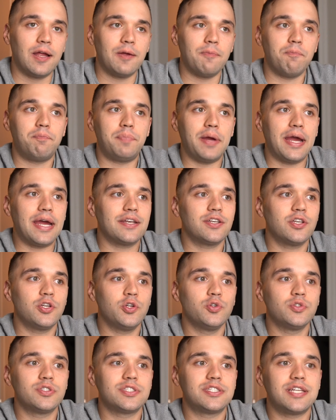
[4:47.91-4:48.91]
bad
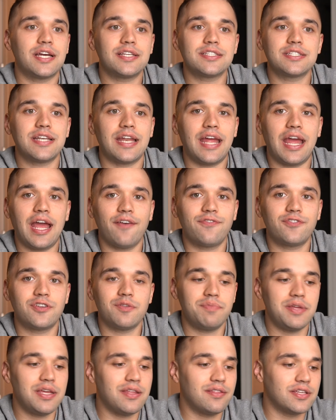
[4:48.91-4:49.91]
news doesn't have to
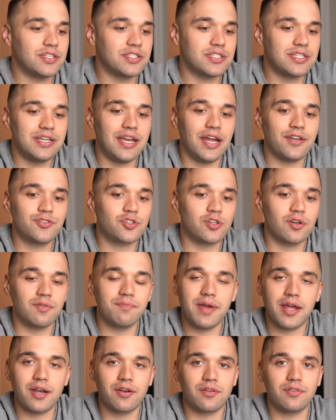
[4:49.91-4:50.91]
be this
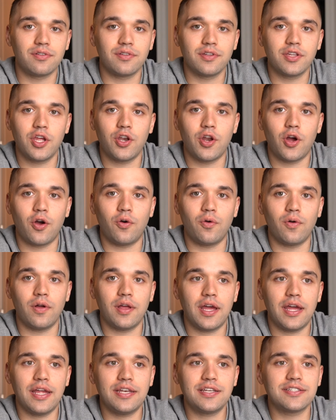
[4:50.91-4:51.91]
detrimental, you know,
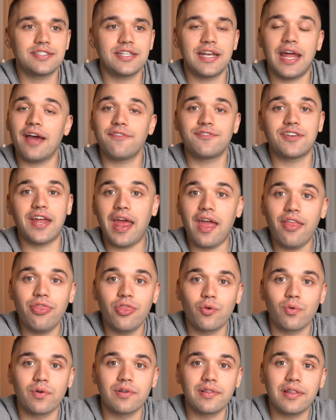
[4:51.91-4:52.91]
it doesn't have to
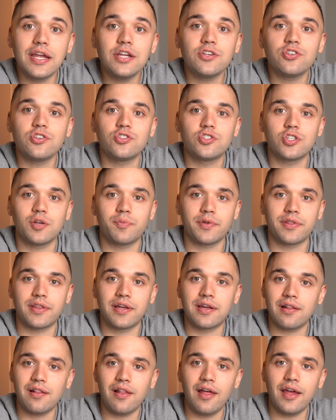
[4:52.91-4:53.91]
end the relationship with the
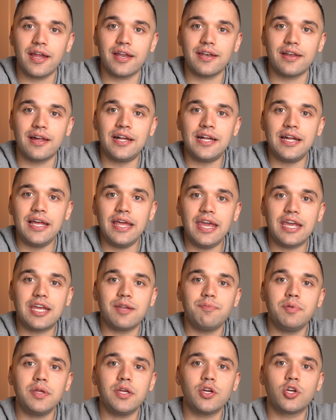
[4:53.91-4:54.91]
client. It
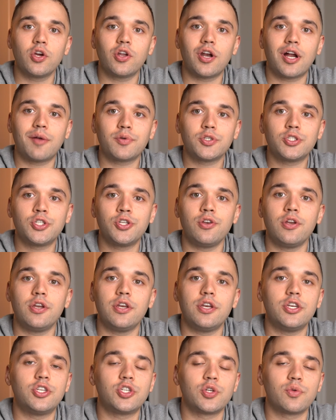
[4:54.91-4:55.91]
can be a good
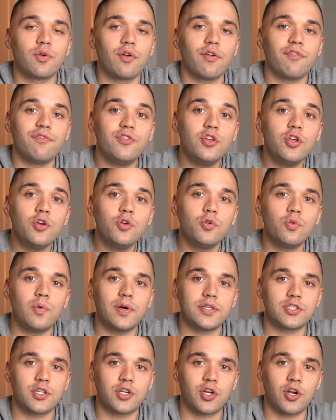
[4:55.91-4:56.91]
opportunity to review
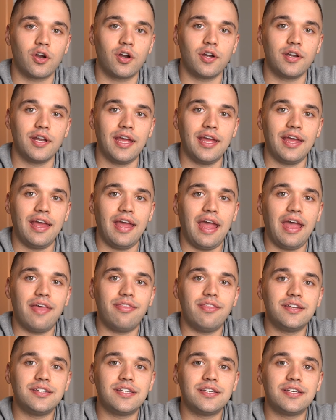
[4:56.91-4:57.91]
what's occurred
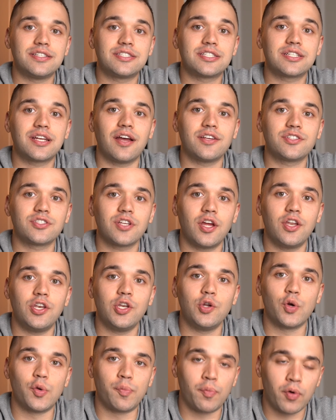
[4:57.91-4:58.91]
and then to discuss a
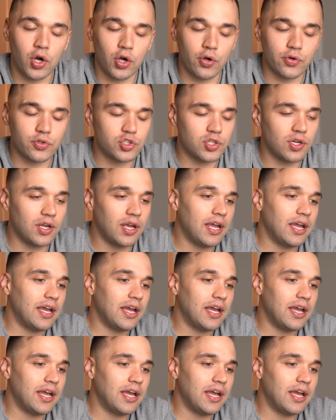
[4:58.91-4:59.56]
new approach.